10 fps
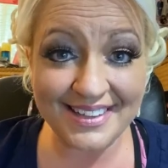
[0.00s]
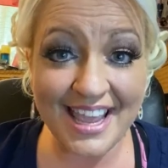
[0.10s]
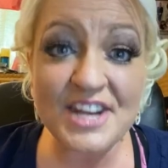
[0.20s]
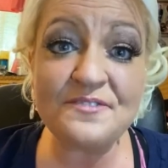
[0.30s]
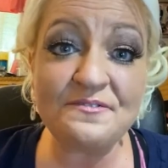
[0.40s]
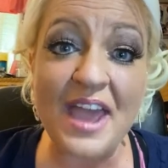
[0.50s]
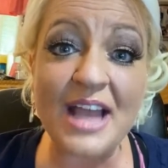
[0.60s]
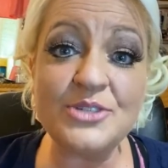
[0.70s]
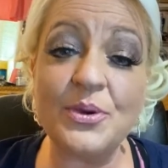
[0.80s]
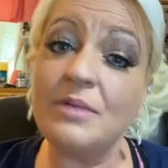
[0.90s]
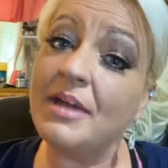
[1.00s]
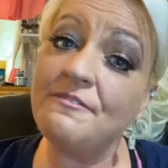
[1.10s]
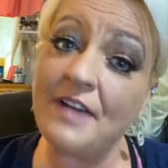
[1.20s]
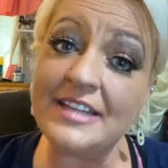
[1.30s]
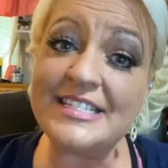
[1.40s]
and in fact, one of my
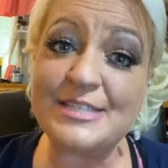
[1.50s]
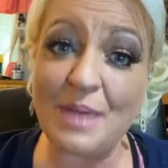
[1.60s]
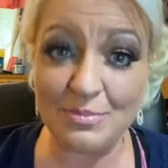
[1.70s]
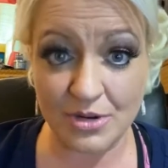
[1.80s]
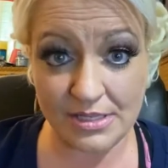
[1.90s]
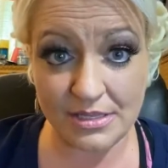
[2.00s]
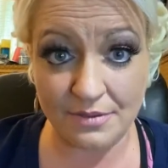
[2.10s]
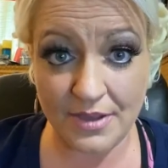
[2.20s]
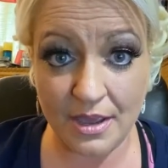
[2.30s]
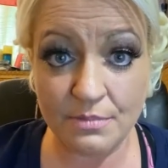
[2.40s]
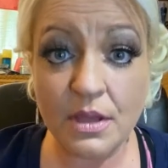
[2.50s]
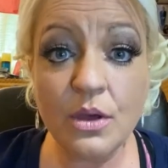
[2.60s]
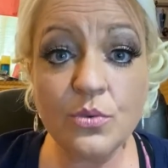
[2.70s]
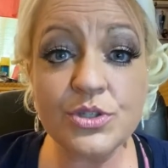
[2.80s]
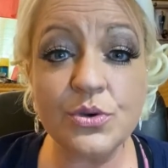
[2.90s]
fondest memories of him
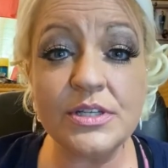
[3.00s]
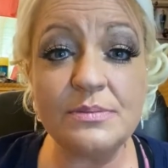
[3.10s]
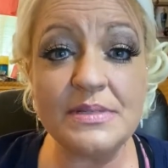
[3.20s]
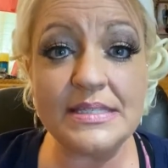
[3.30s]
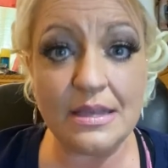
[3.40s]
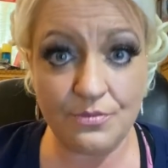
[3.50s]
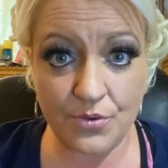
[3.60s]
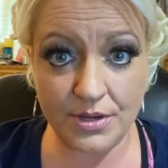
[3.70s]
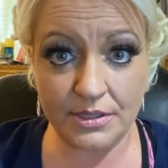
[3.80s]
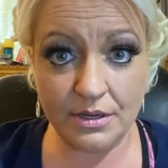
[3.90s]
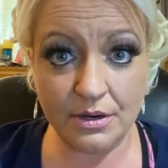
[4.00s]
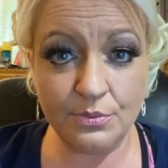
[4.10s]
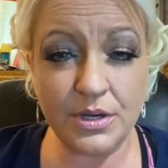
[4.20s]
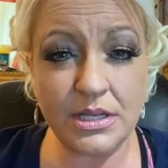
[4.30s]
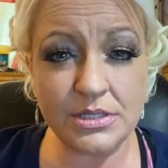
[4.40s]
was Christmas Eve one year
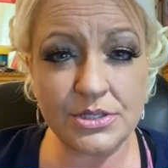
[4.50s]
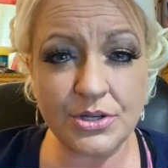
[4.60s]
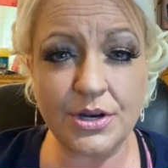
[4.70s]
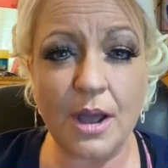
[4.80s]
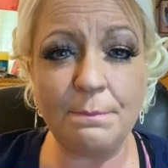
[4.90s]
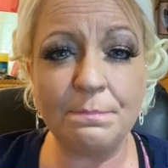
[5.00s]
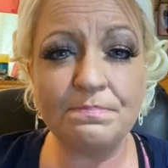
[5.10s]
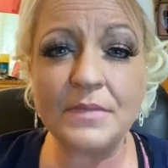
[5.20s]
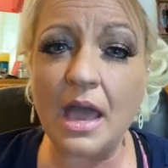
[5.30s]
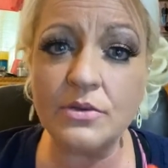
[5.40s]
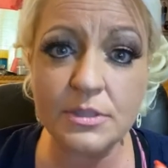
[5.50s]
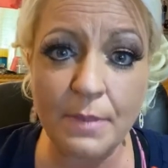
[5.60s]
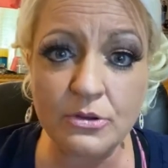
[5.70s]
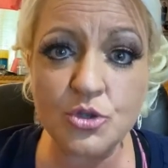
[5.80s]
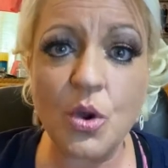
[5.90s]
when he stood up. I was
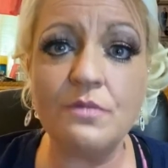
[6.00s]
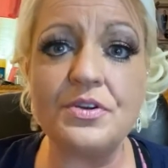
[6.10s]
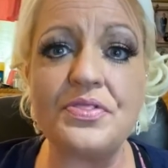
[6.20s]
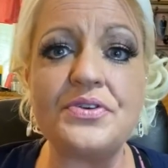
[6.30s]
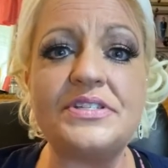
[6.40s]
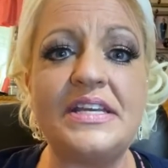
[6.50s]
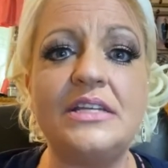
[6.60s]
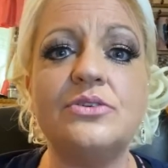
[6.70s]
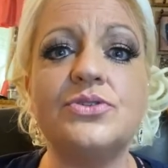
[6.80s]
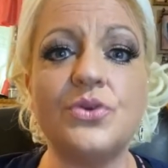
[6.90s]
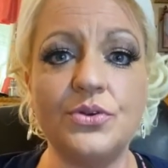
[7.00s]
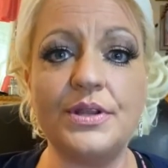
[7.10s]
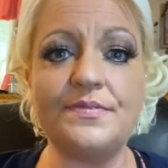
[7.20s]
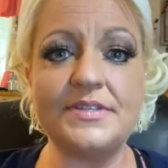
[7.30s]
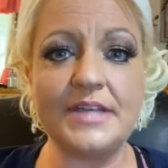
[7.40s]
about 12 or 13 years old
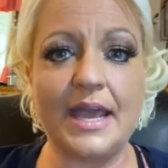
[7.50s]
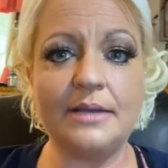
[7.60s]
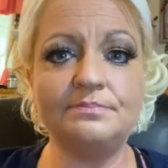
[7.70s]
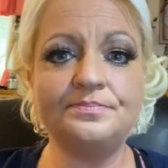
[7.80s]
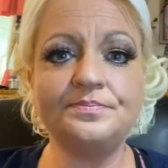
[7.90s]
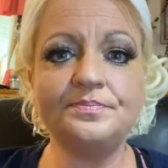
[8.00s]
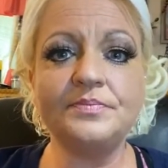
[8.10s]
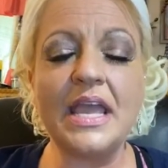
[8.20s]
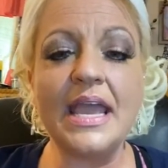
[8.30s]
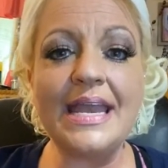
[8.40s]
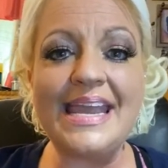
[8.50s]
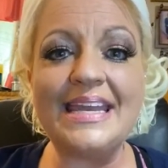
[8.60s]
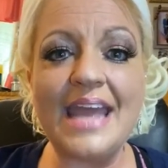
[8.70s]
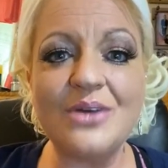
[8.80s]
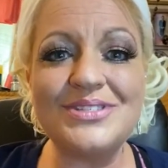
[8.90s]
at the time, and he
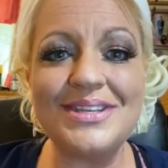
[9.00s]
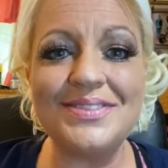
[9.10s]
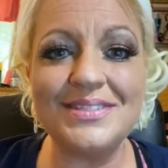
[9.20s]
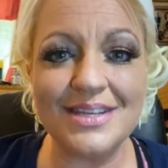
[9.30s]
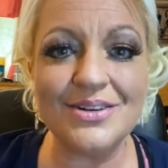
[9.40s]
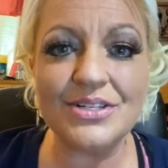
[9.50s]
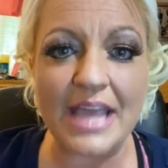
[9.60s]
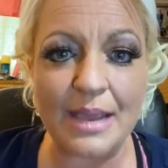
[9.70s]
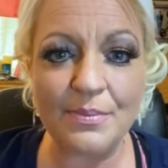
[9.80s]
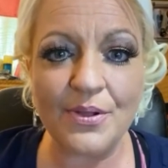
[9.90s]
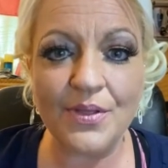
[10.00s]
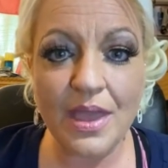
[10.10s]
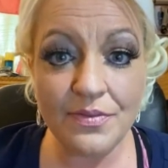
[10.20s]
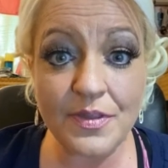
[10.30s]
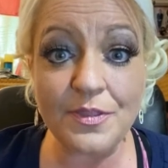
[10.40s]
announced at the dinner table
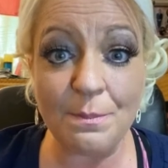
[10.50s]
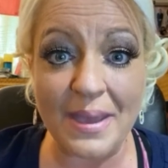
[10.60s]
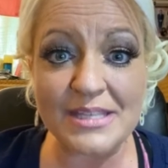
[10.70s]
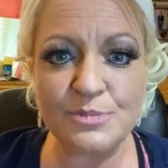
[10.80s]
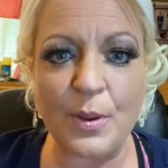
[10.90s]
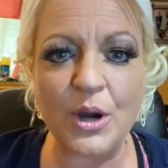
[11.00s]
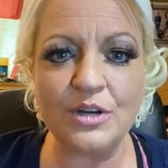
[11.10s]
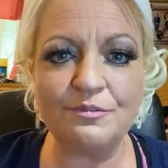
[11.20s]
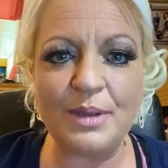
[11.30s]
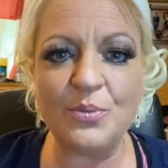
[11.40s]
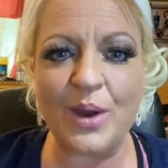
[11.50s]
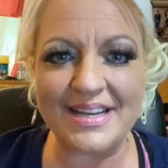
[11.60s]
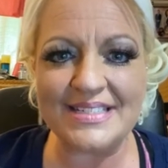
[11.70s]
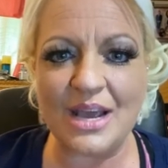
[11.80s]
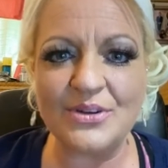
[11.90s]
that the best part of me
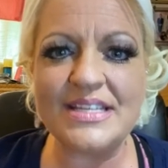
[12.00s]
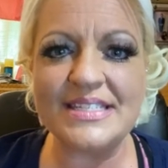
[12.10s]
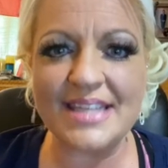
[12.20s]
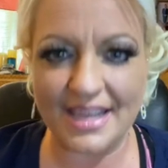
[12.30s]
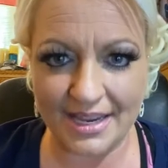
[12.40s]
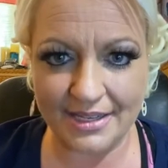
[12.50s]
ran down his leg.